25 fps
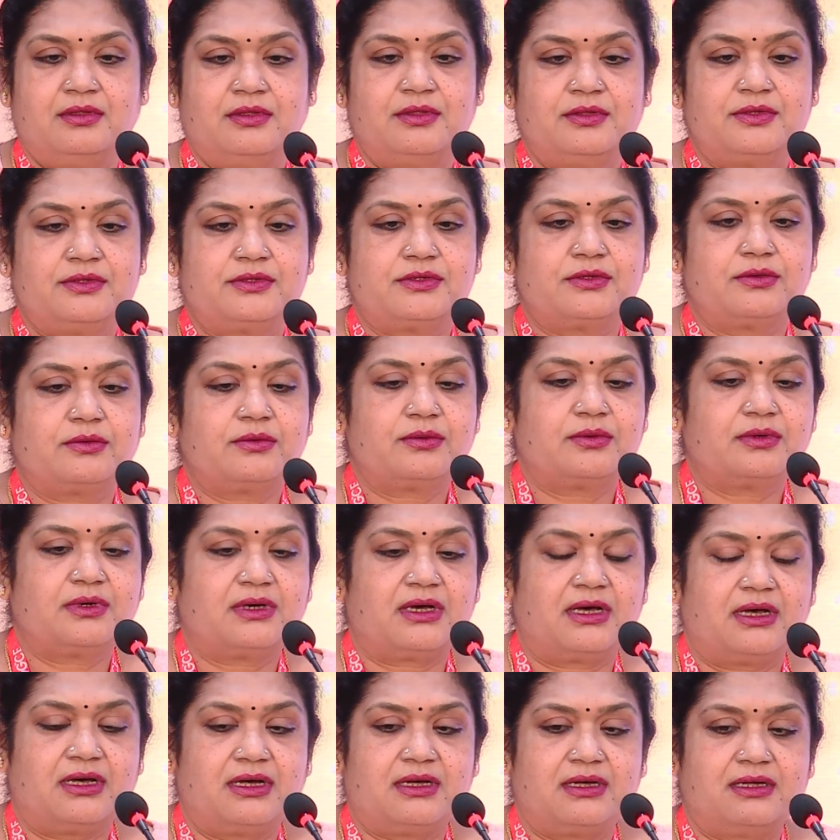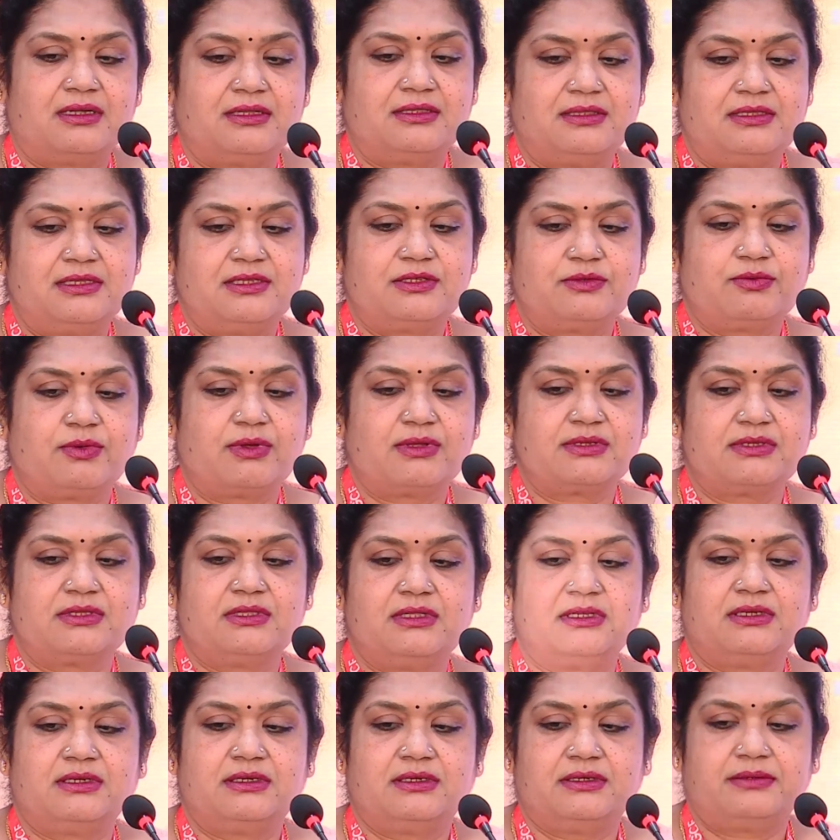So this was
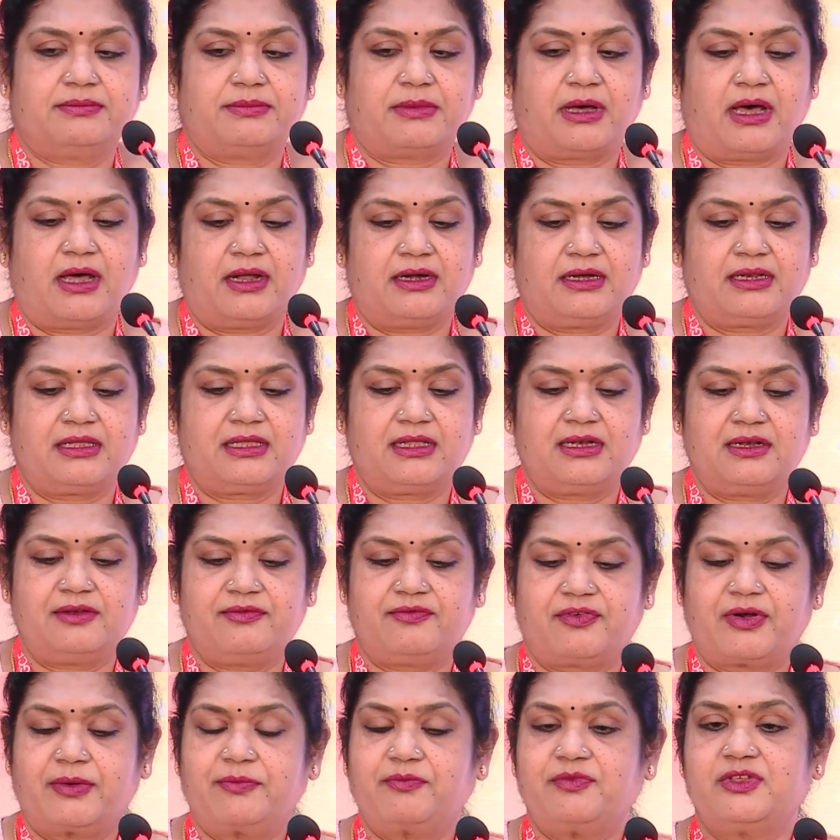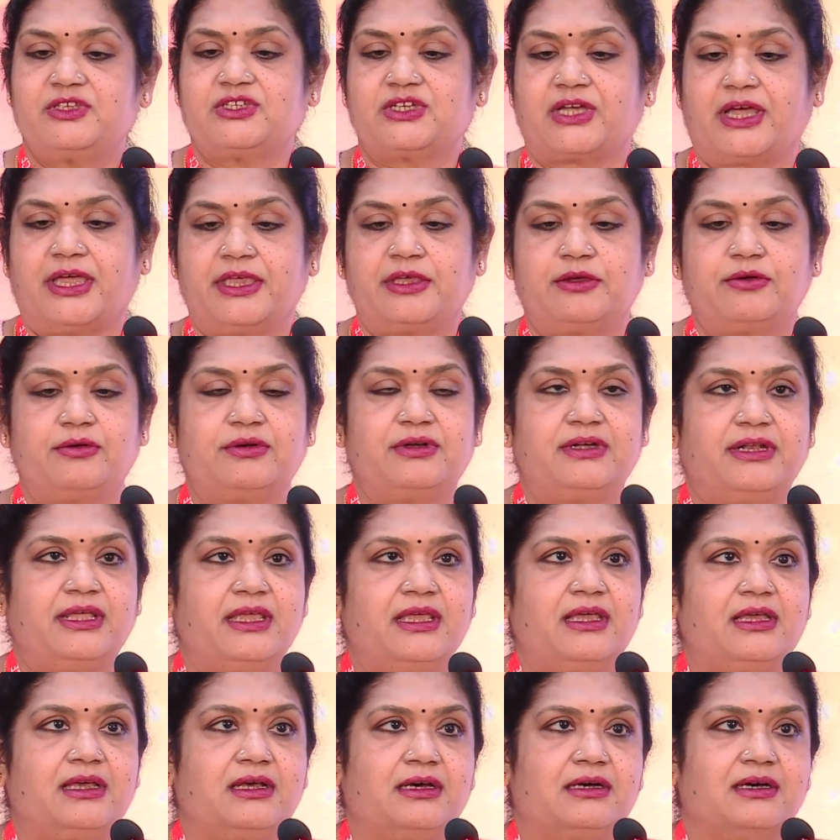the article from which I could
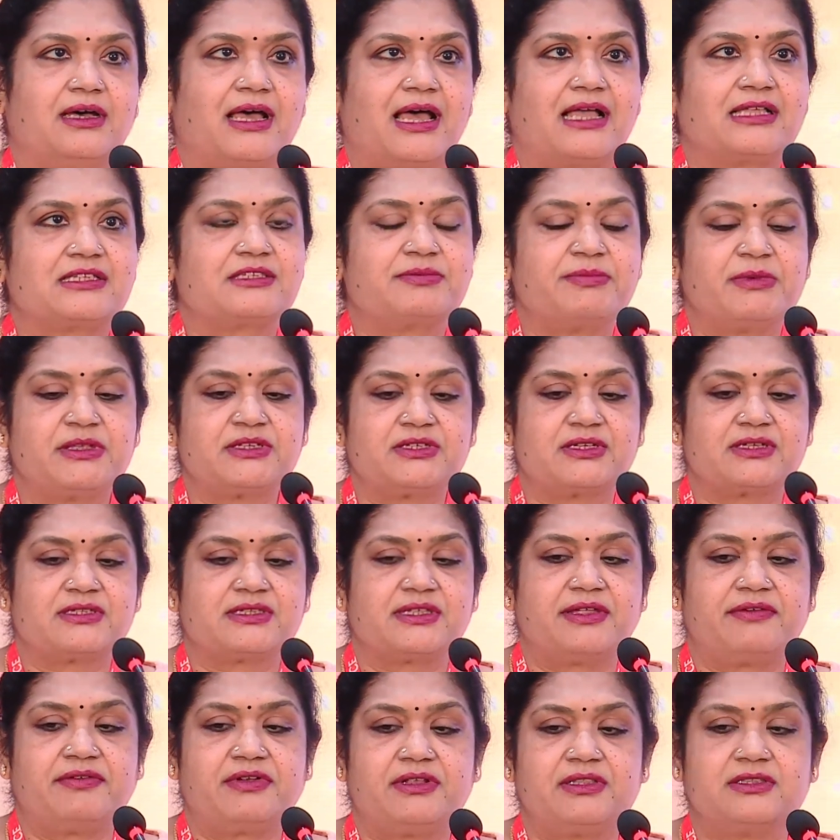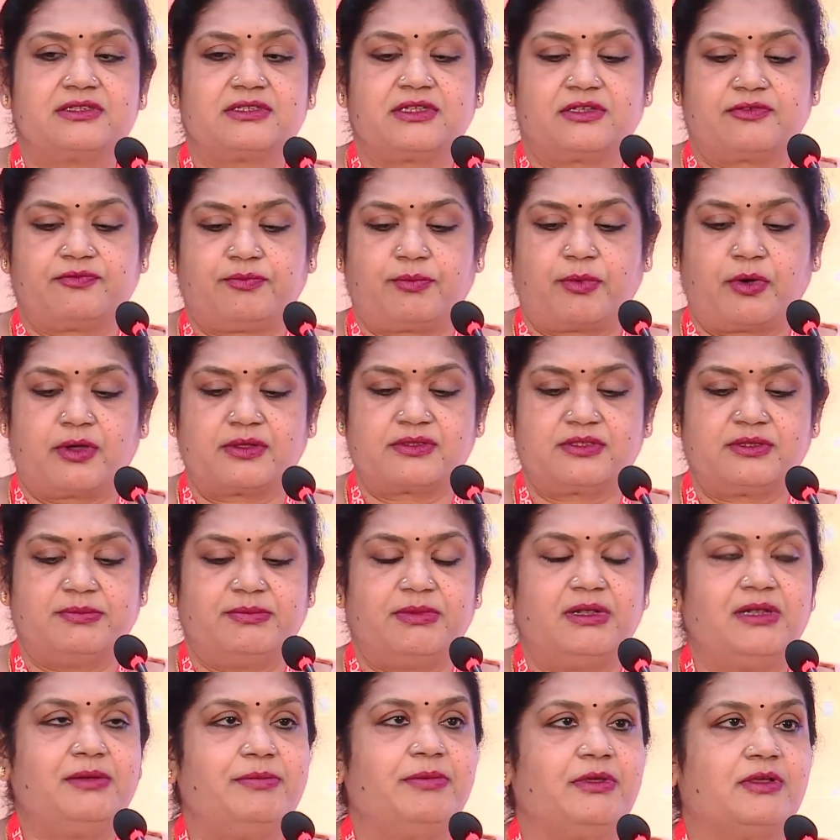take as much as evidence as
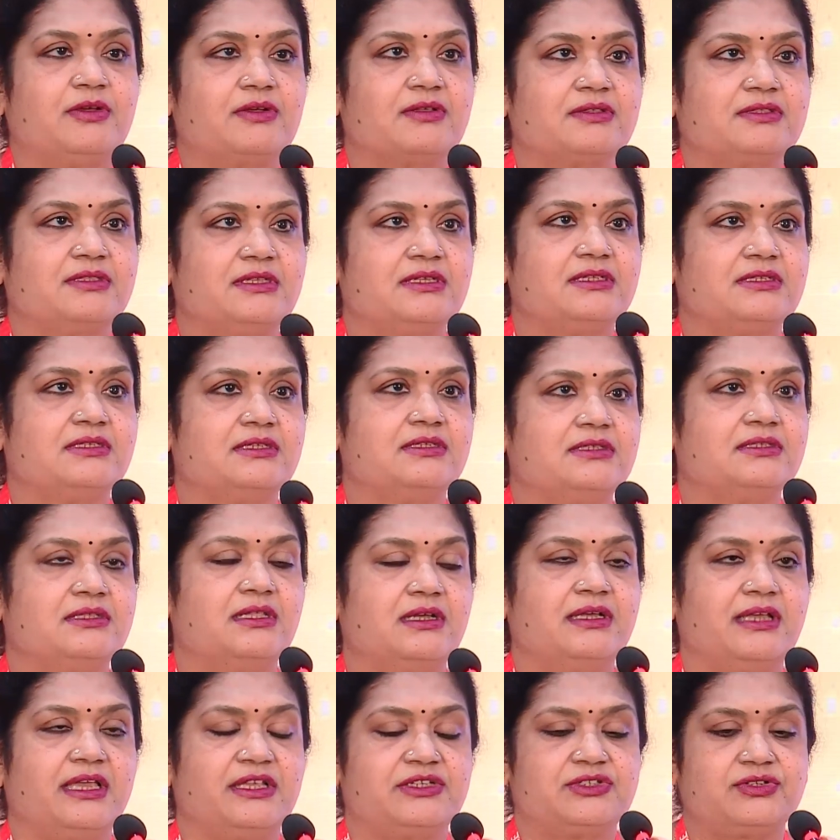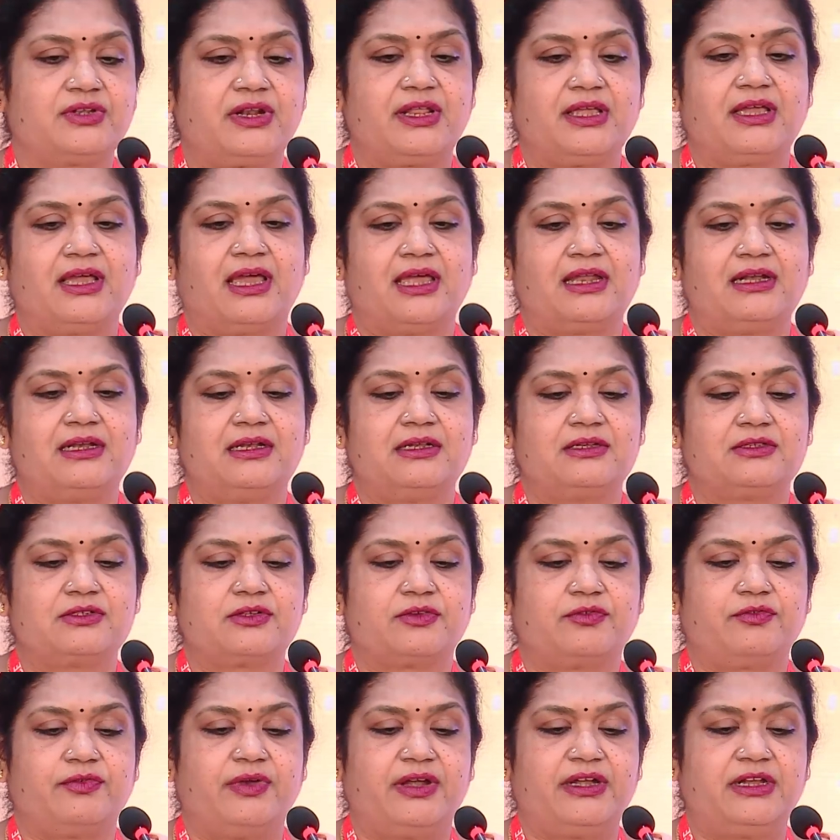possible, because this is the ESHRE guidelines
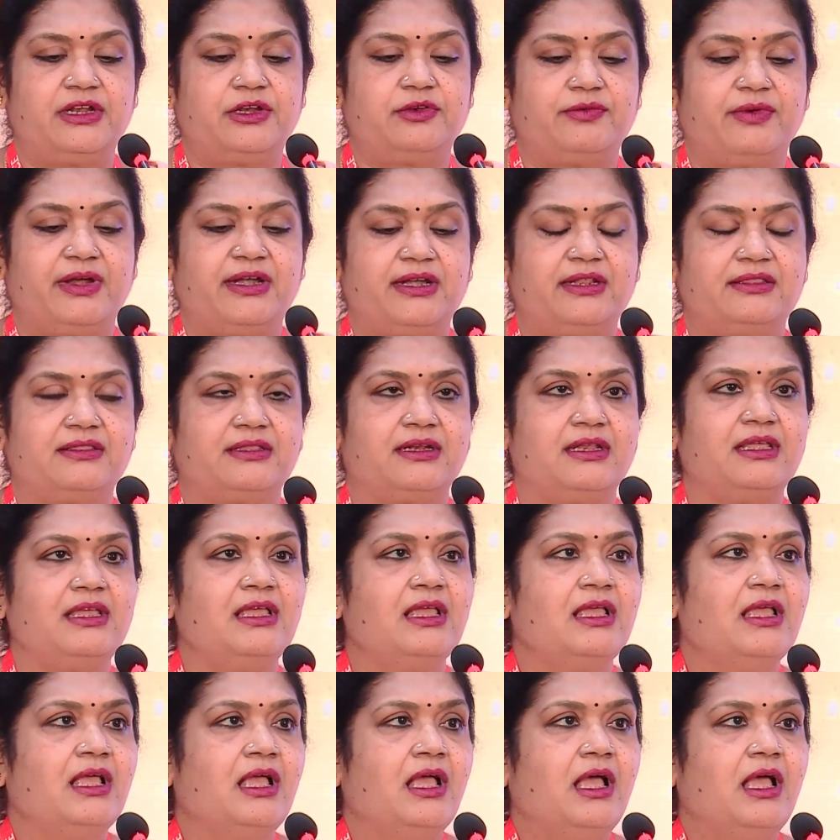of 2023,